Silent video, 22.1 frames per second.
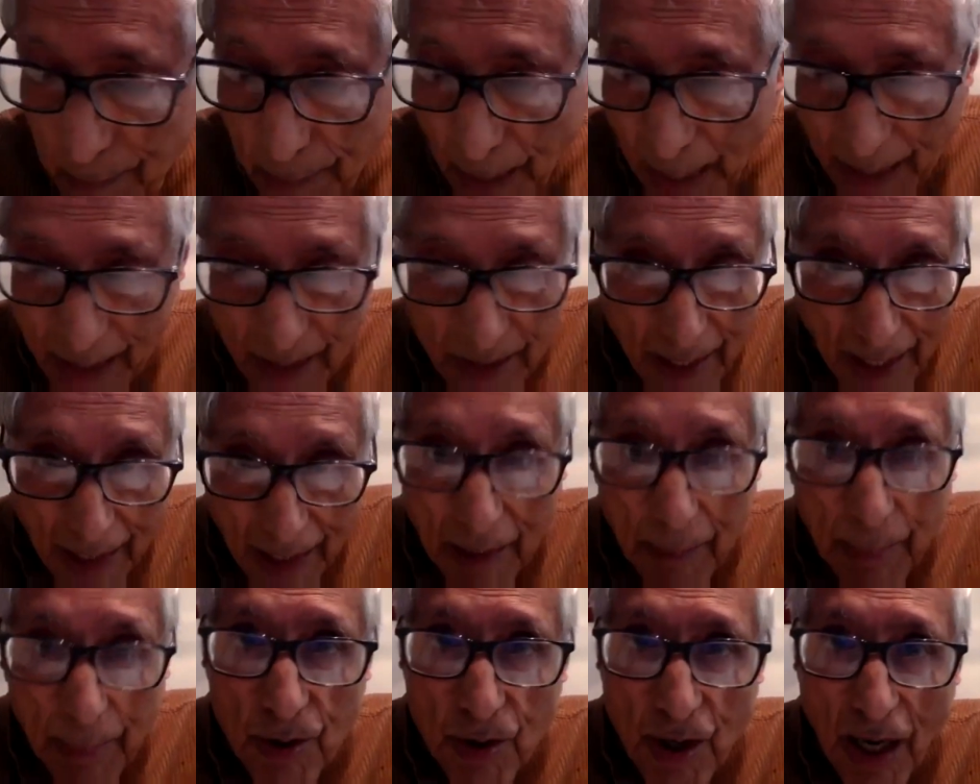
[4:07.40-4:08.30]

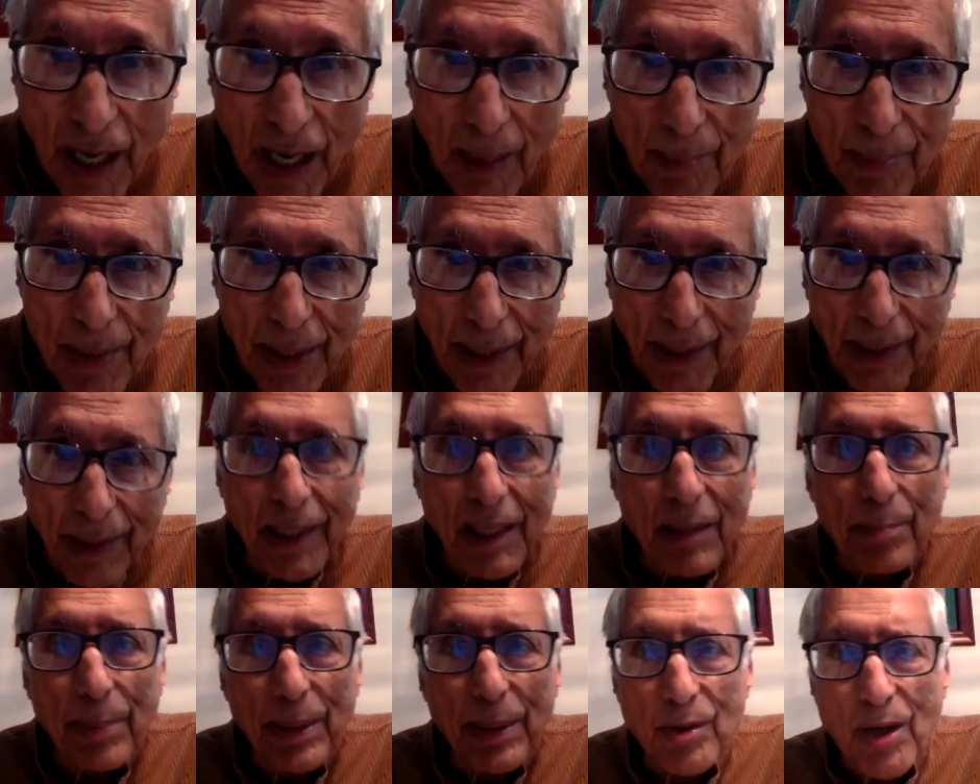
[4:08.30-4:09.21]
Pakistani Punjab, the
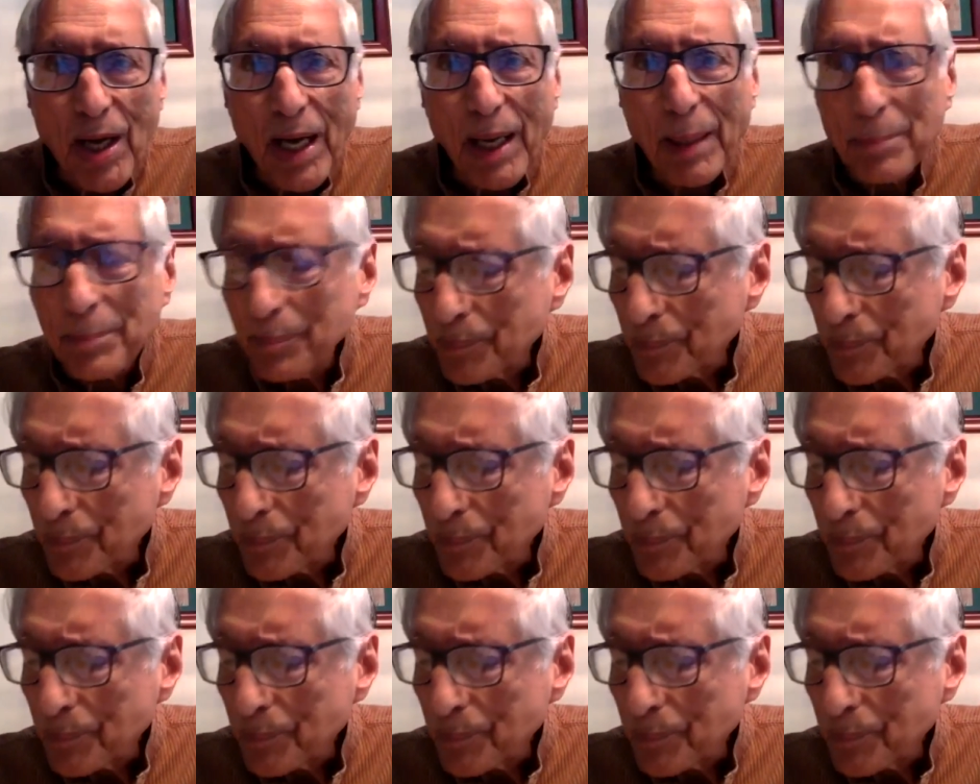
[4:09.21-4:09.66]
Indian Punjab.